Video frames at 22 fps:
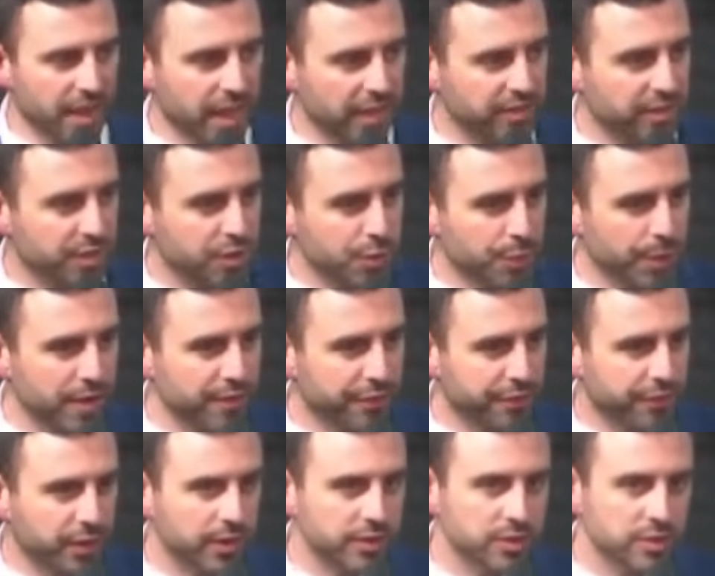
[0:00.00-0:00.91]
That's three
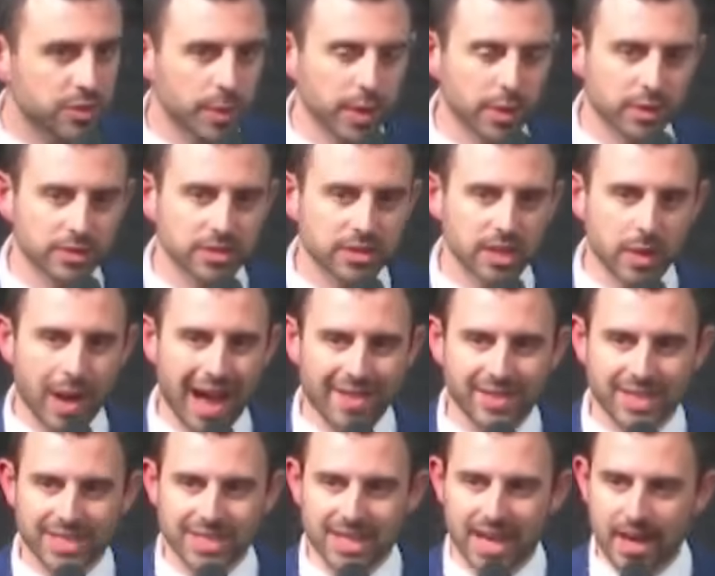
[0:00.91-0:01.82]
fronts. We also
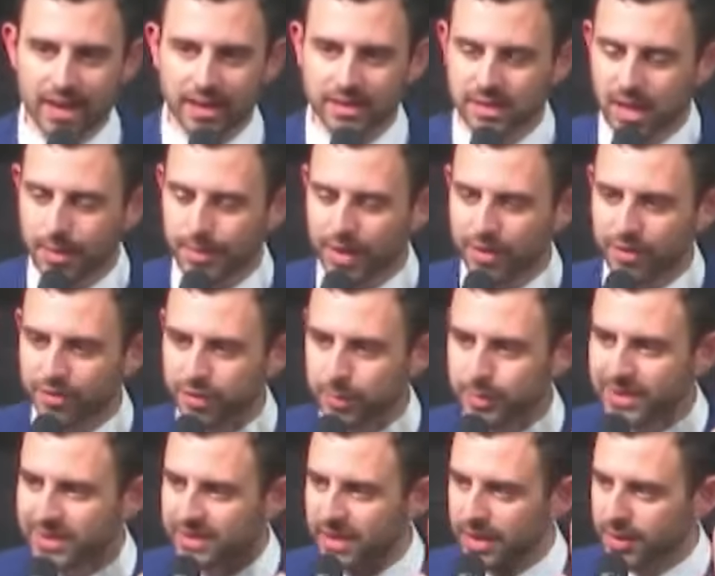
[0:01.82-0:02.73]
have attacks coming
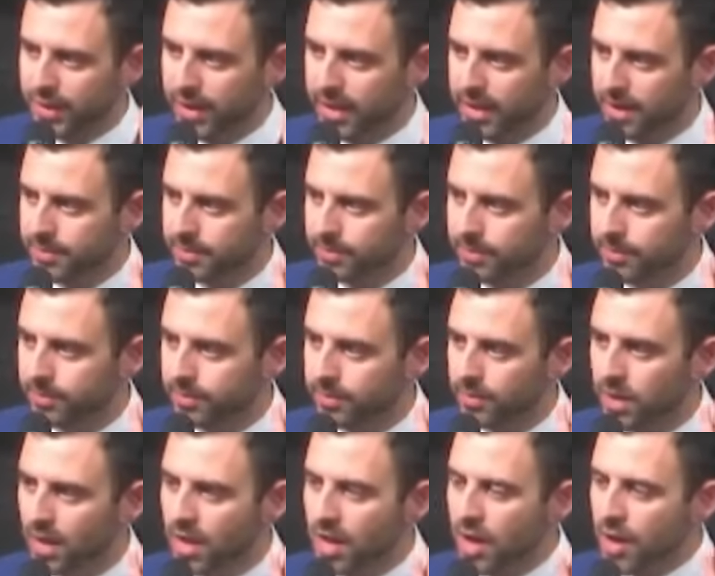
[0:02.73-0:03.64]
from Syria,
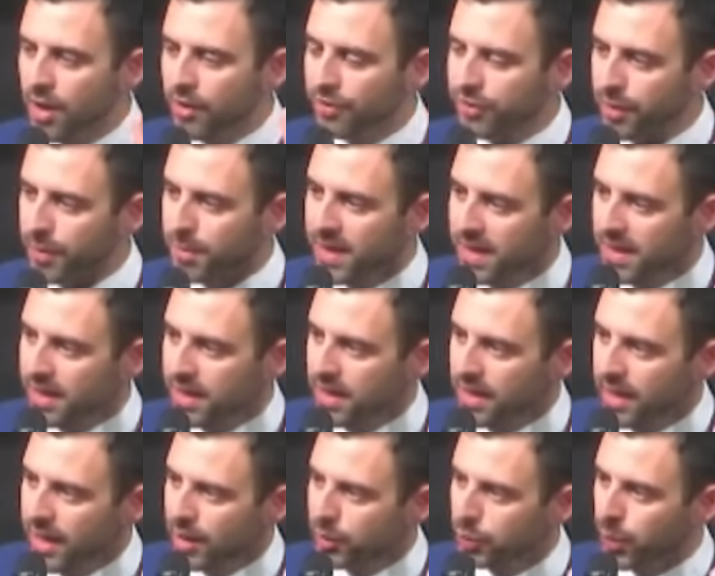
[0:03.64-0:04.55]
from
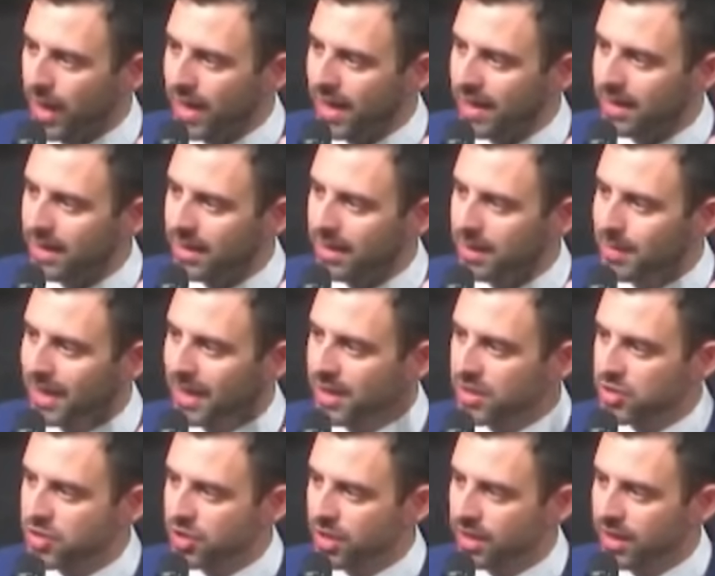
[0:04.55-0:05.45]
the Iranian
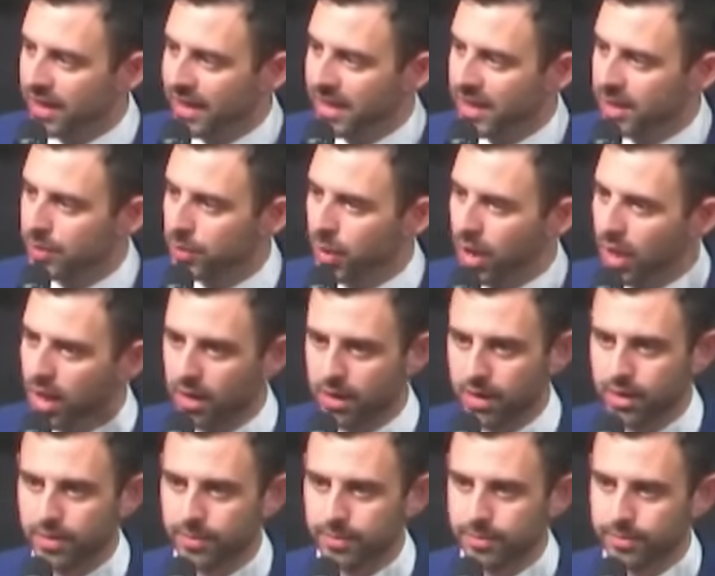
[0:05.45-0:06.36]
militia in
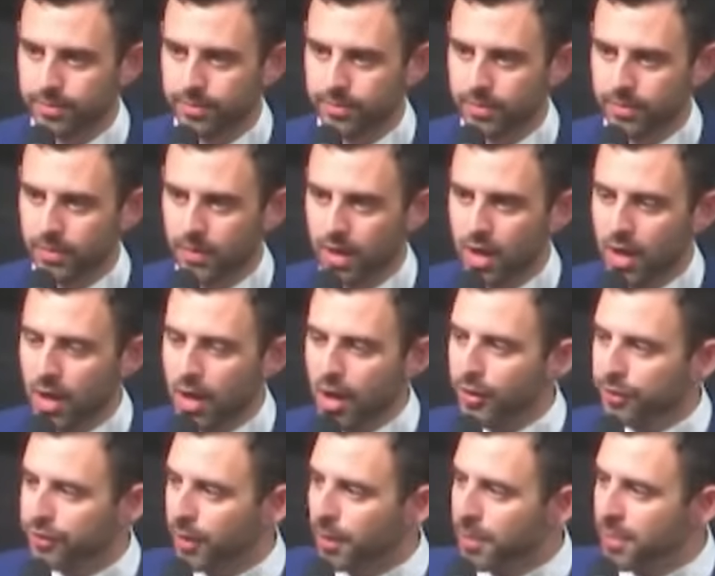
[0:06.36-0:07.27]
Iraq,
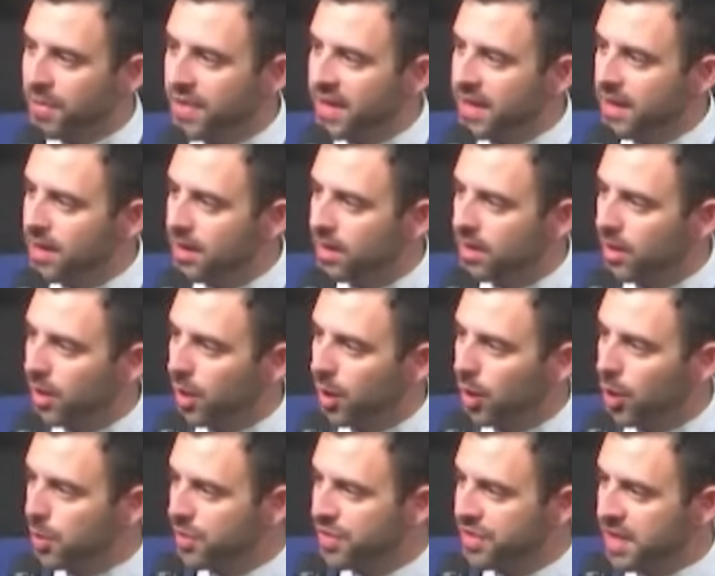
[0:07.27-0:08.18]
from the
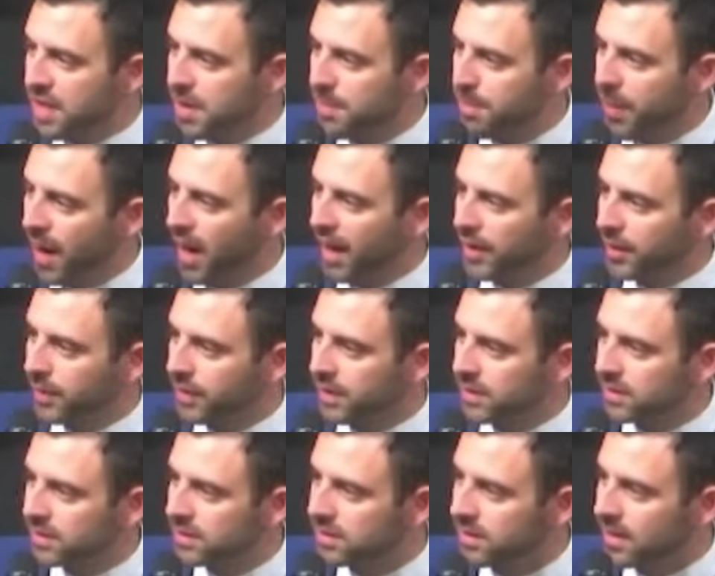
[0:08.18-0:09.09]
Houthi
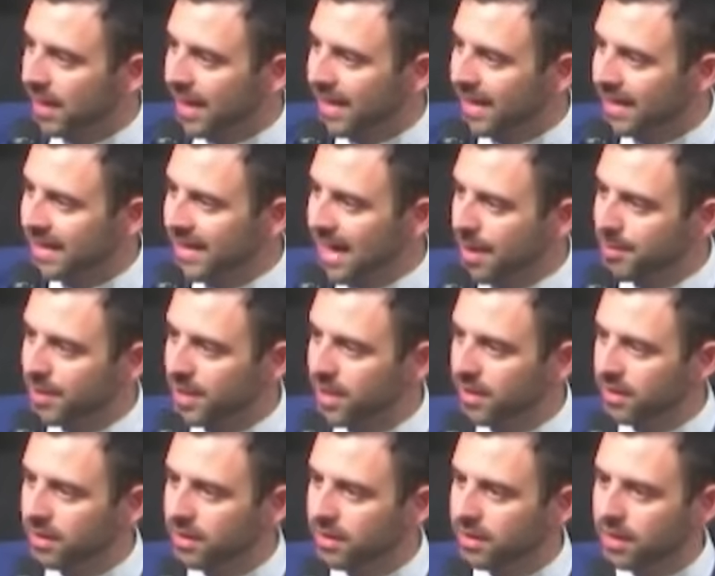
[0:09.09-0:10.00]
pirates in
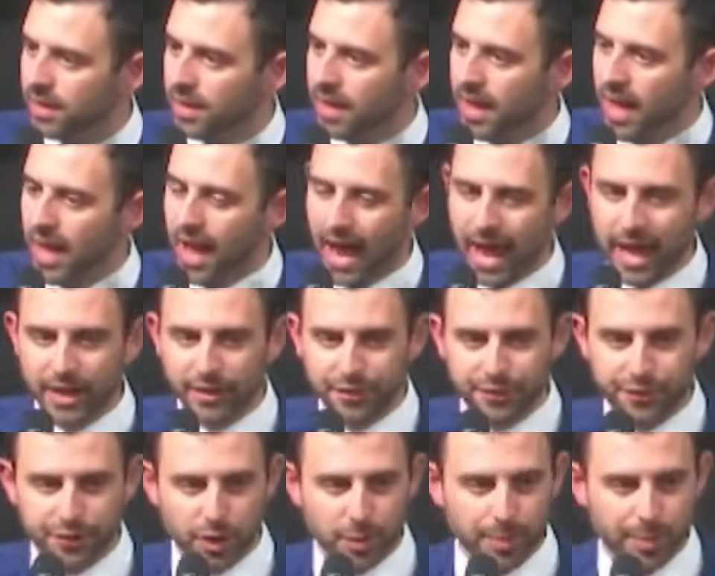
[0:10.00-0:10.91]
Yemen, and
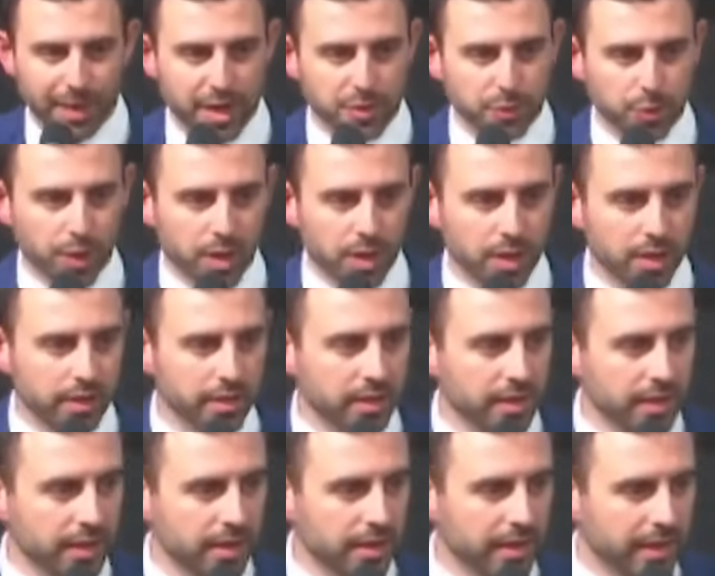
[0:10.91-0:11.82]
from
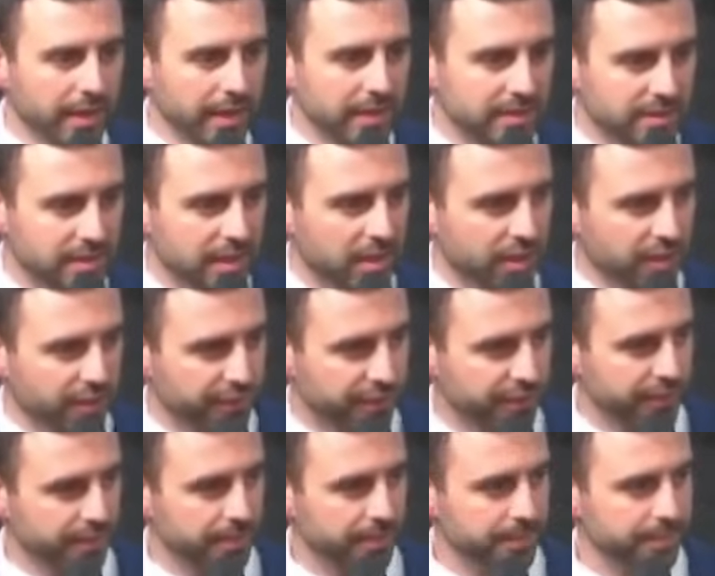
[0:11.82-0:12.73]
Iran
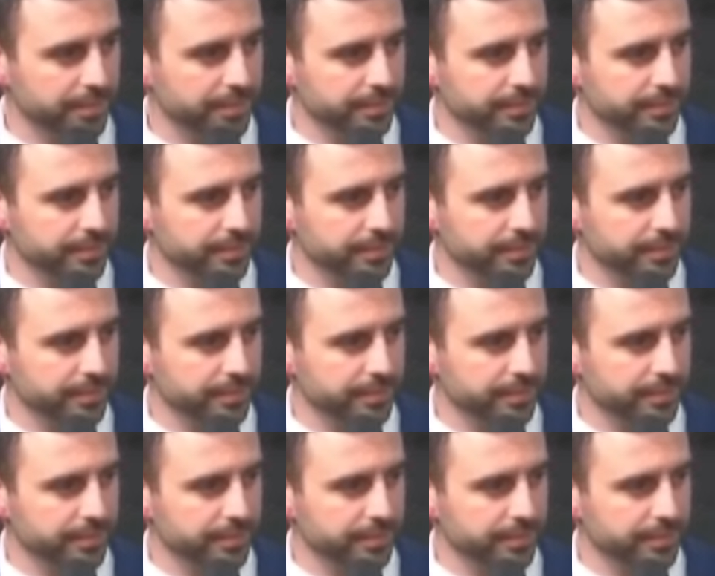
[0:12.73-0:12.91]
itself.